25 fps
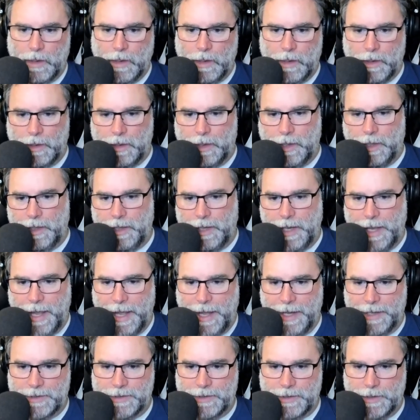Get
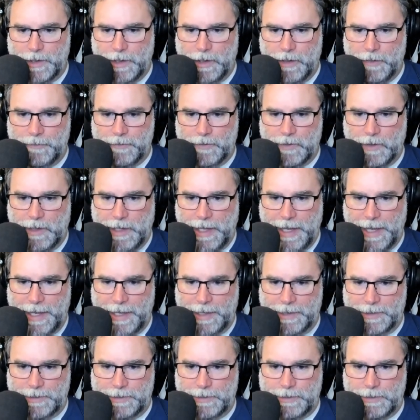actor of
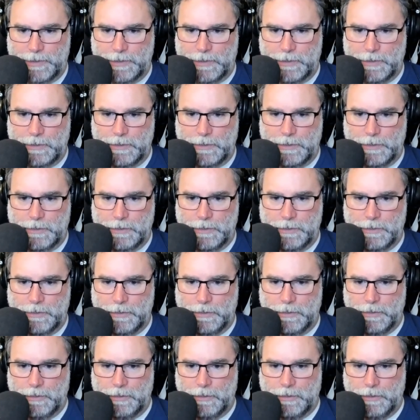class.
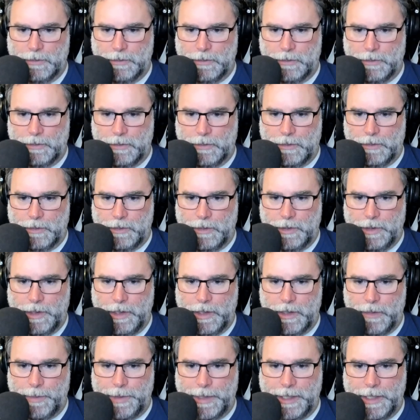
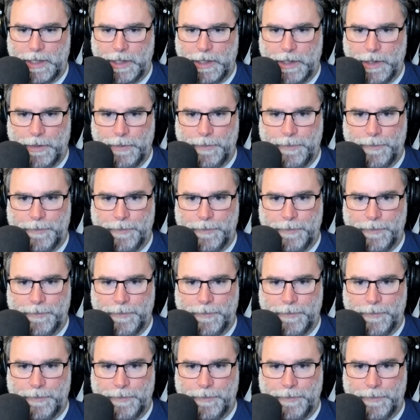Here we go.